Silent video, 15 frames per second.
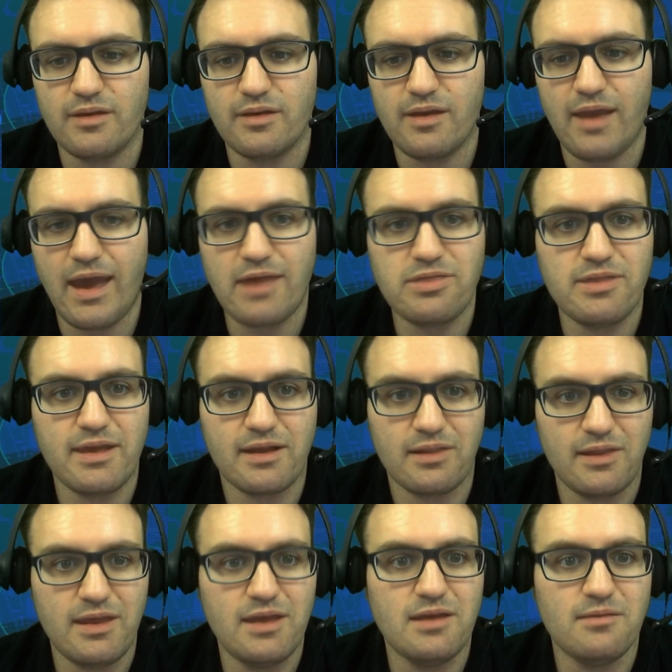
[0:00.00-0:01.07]

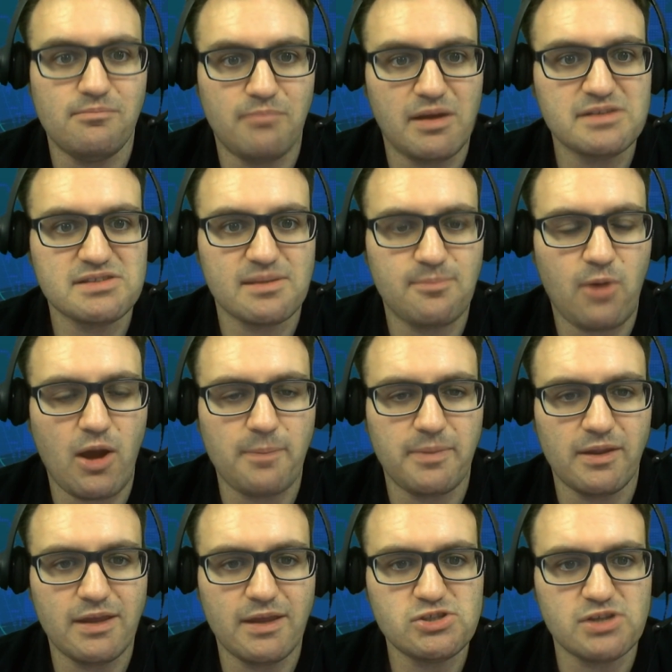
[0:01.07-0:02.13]
ethnically Muslim
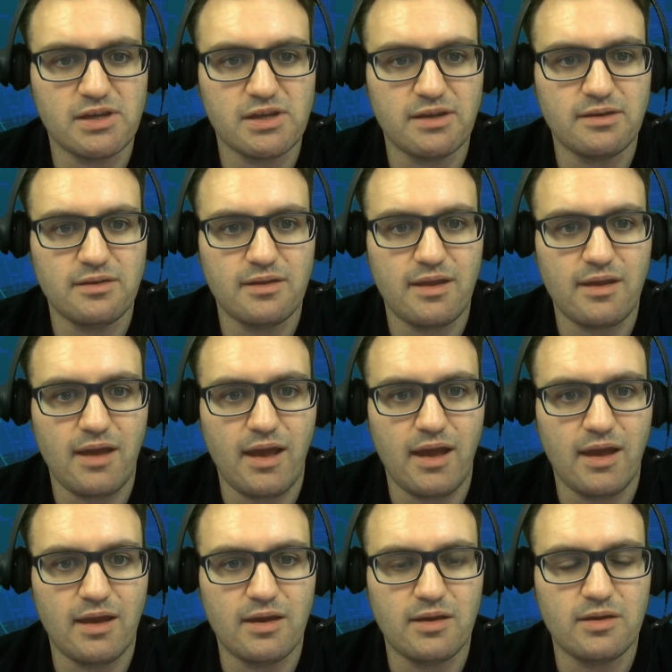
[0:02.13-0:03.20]
population
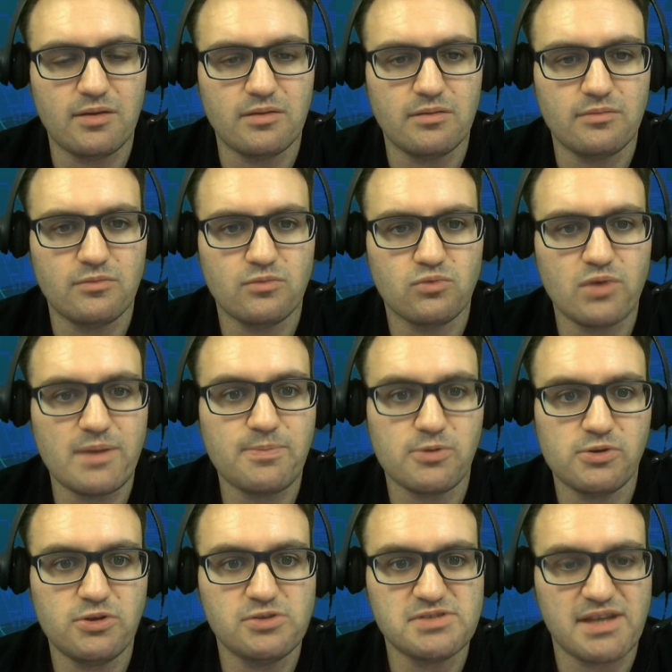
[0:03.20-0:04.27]

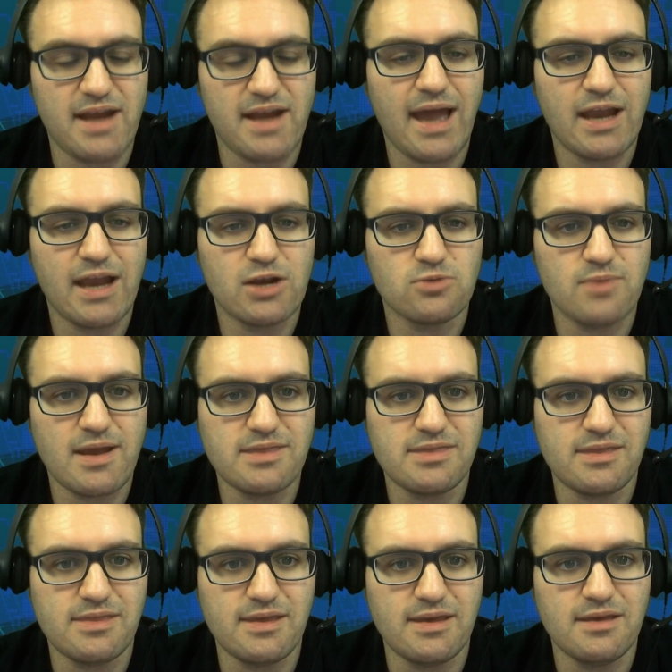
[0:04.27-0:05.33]
reproduced at a higher rate
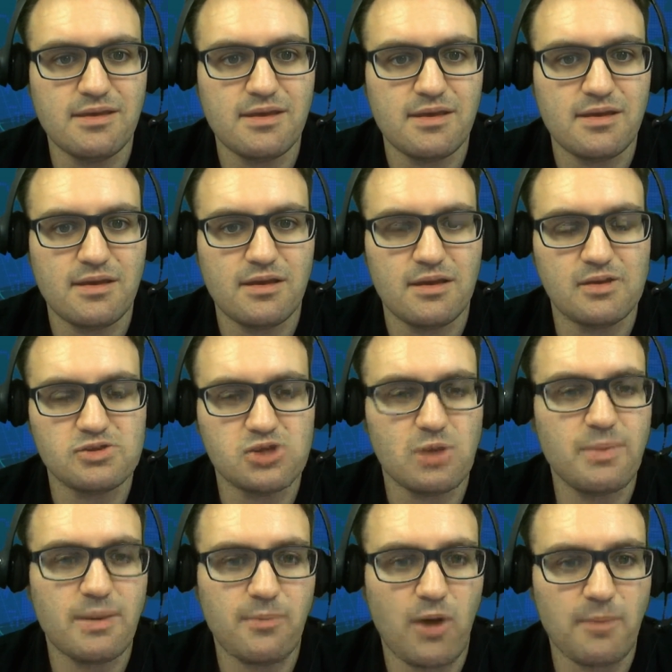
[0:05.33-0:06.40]
than the
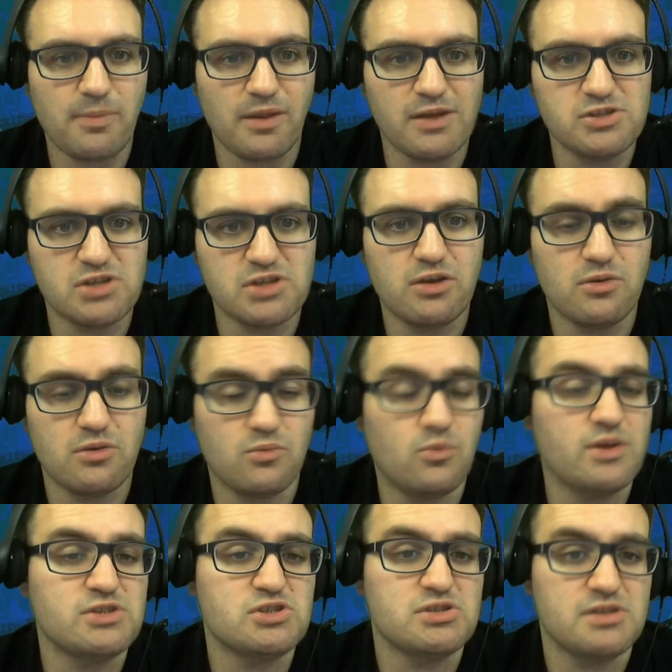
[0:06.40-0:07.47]
Serbian population,
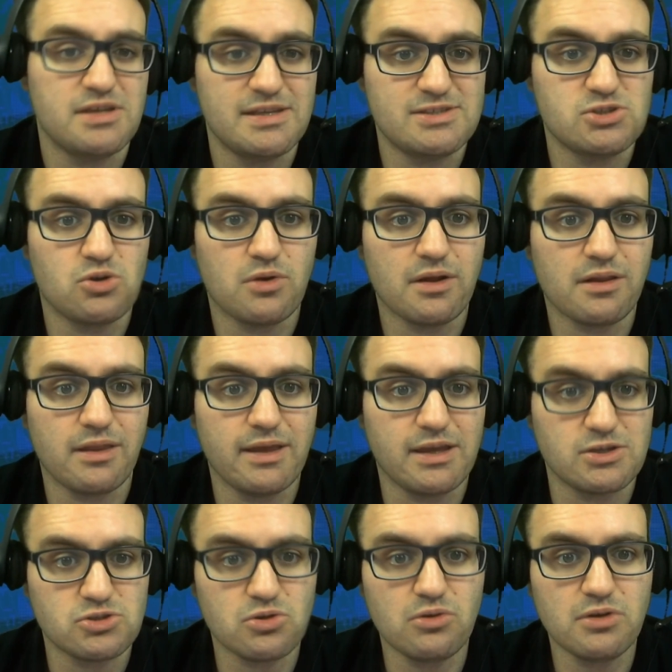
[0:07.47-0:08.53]
which historically
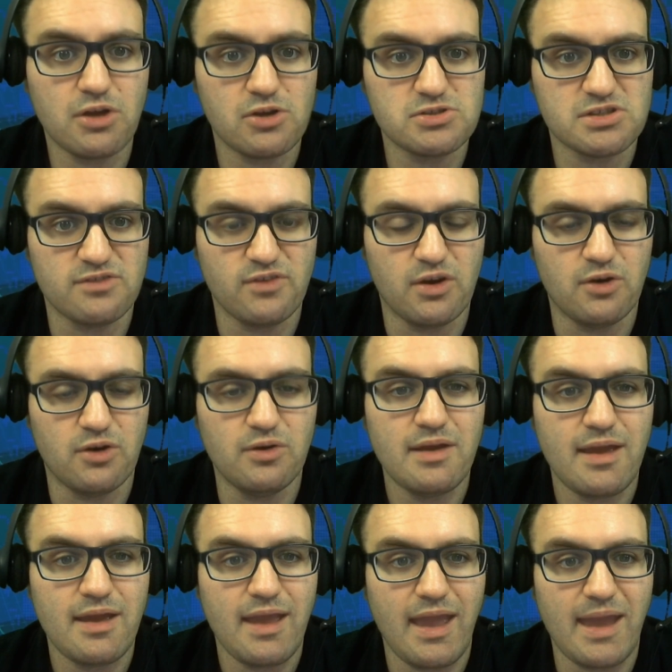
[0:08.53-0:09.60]
controlled Kosovo,
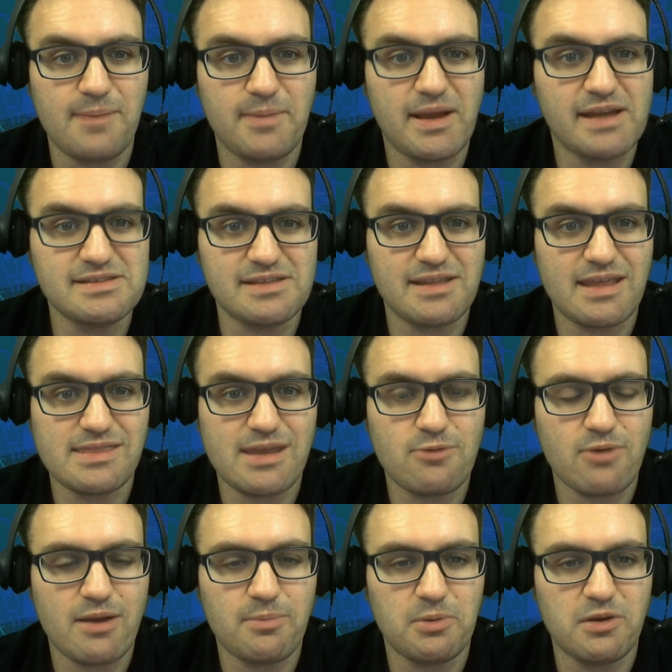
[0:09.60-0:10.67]
and because of that, they
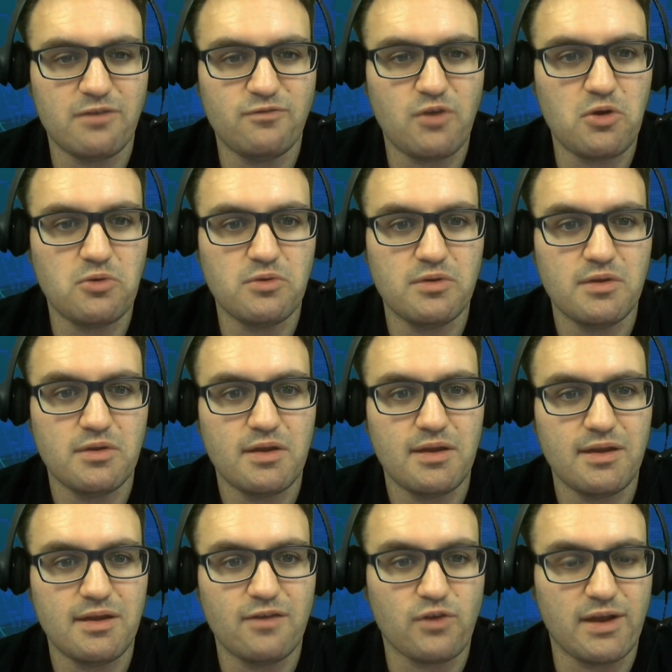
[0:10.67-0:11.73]
were able to vote
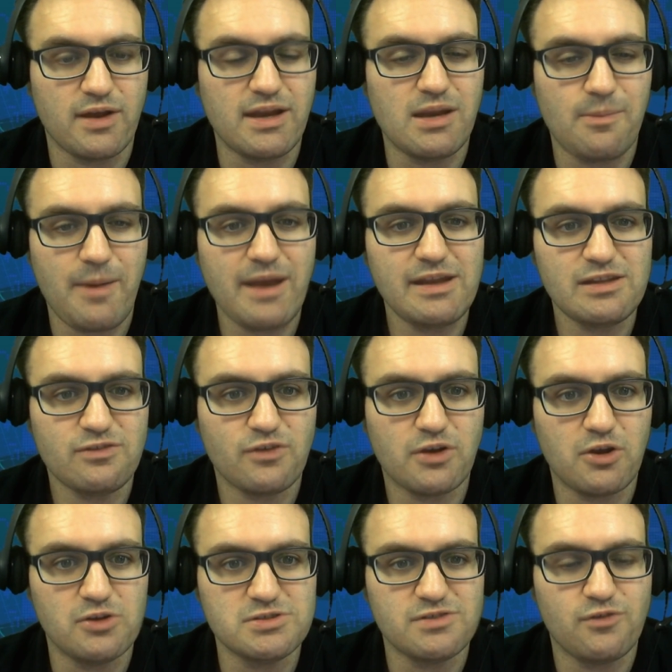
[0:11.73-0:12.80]
for independence for
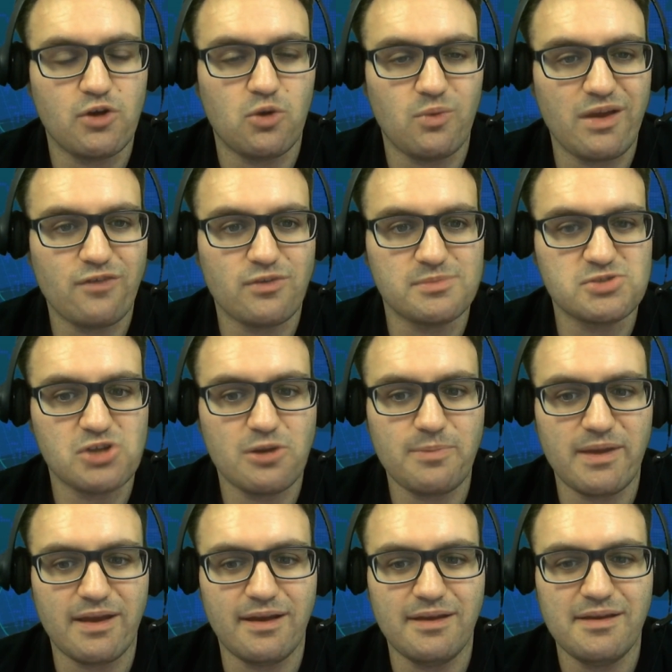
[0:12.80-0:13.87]
Kosovo away from
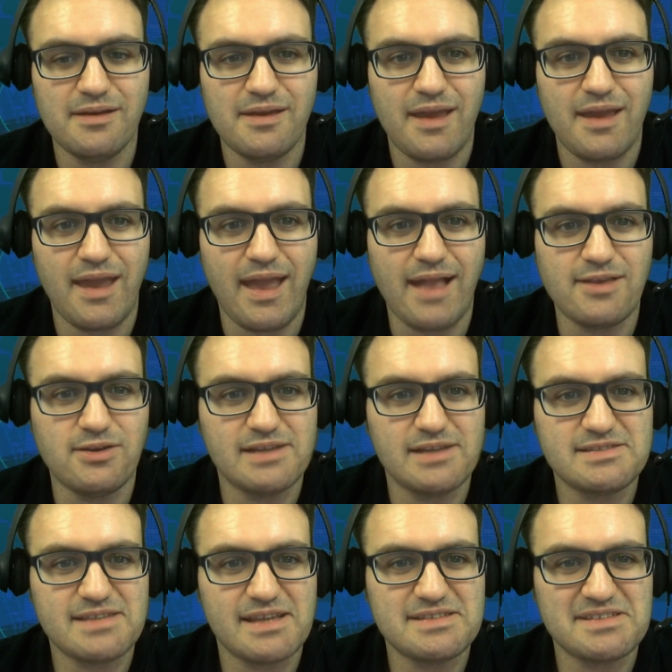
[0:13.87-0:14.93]
Serbia, and the United
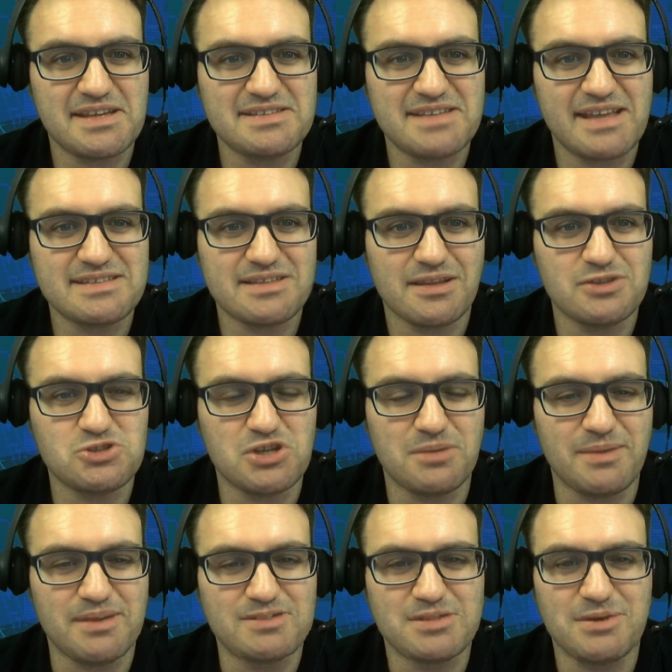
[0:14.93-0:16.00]
States says that's
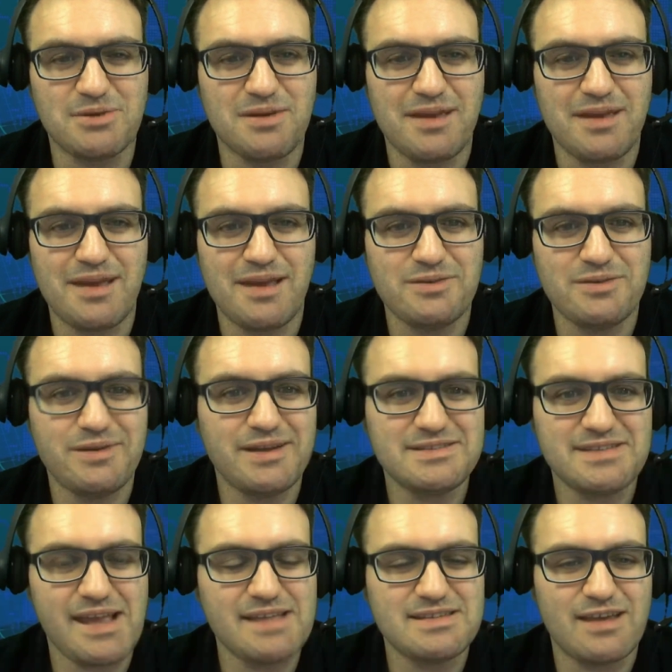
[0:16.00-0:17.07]
legitimate. So, United
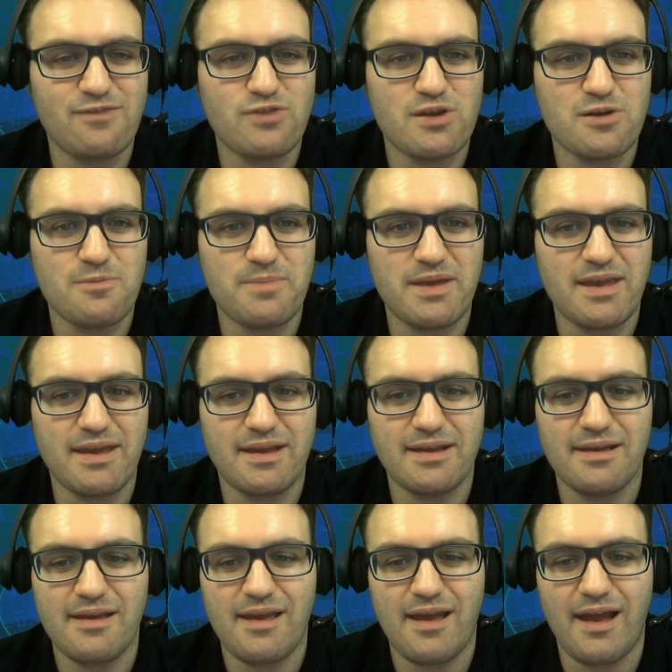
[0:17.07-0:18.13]
States, if they're
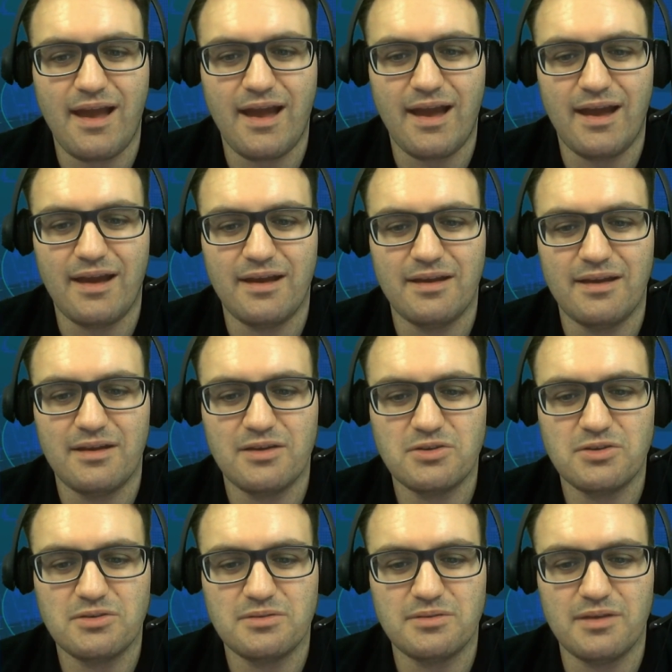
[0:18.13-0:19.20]
being
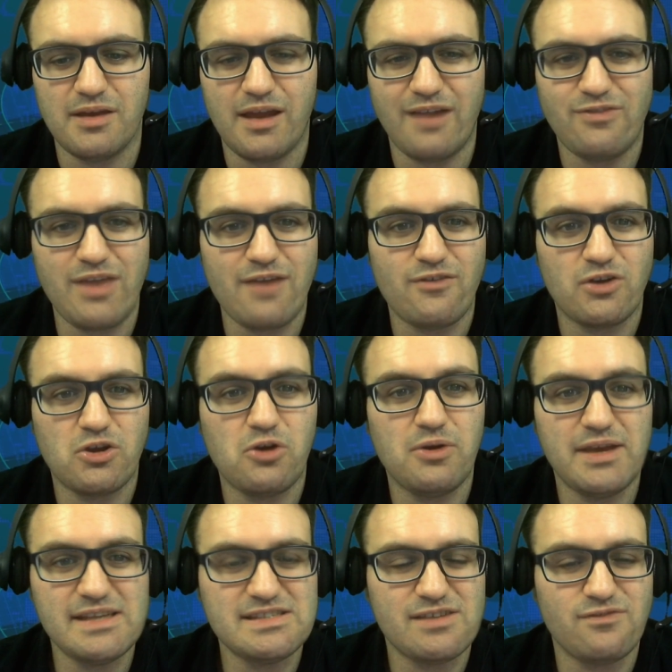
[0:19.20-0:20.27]
if they have a
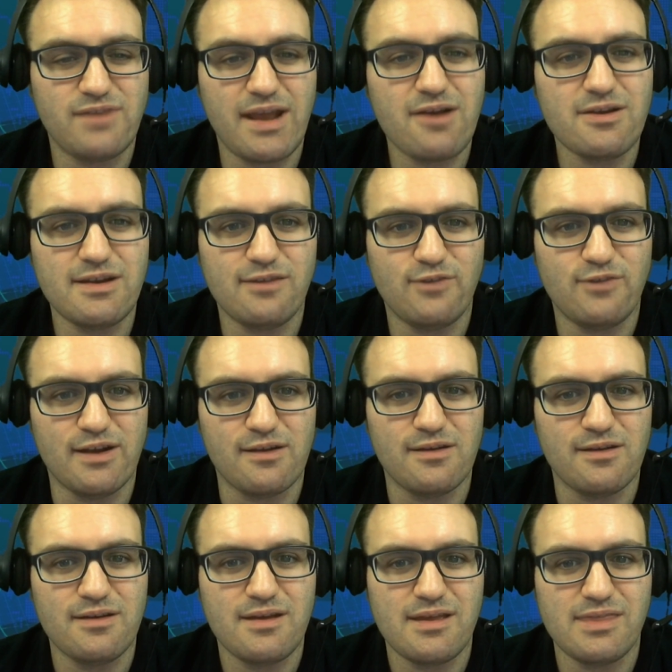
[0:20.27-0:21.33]
cohesive narrative
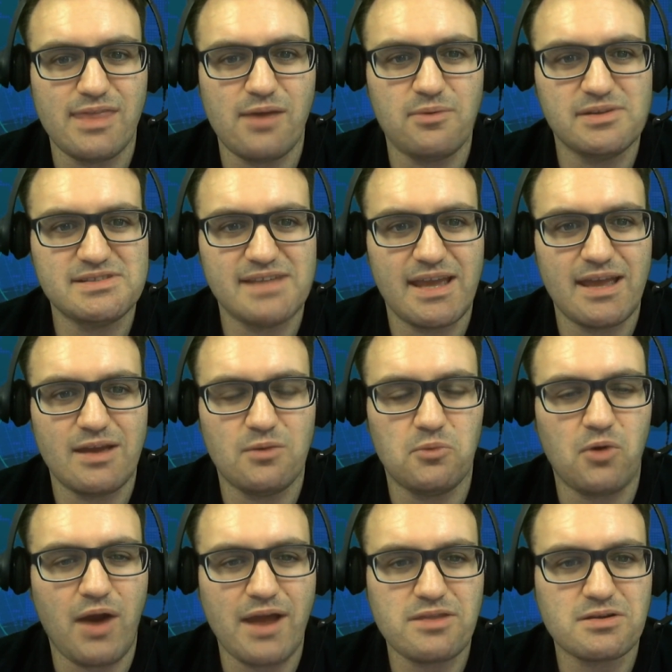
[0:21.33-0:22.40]
here, they would say,
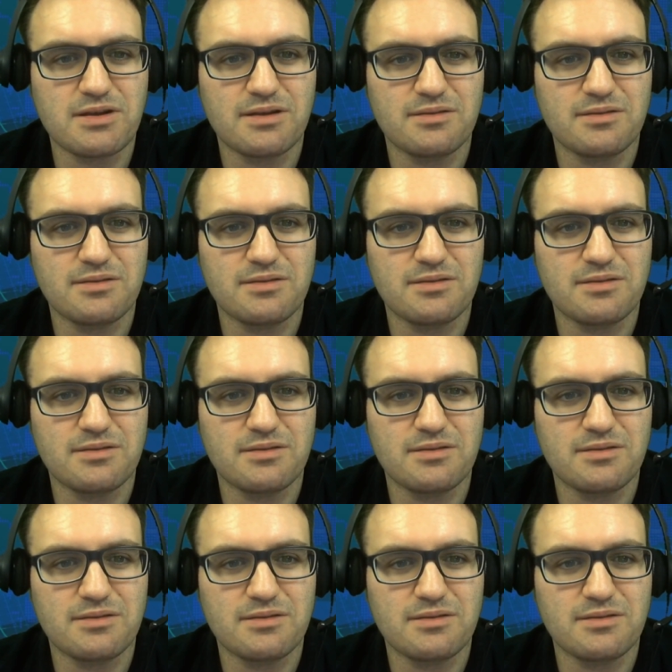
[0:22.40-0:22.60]
well, either